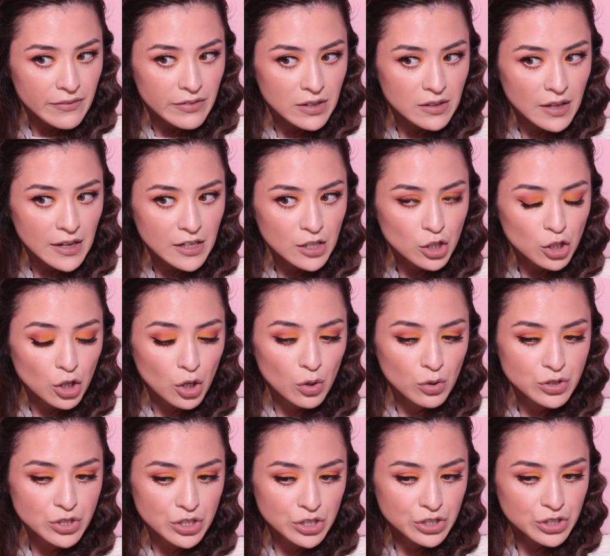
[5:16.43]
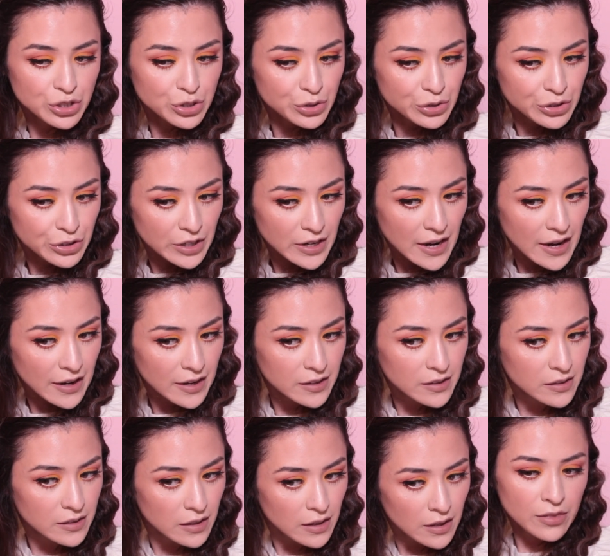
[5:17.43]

it like closer to your head.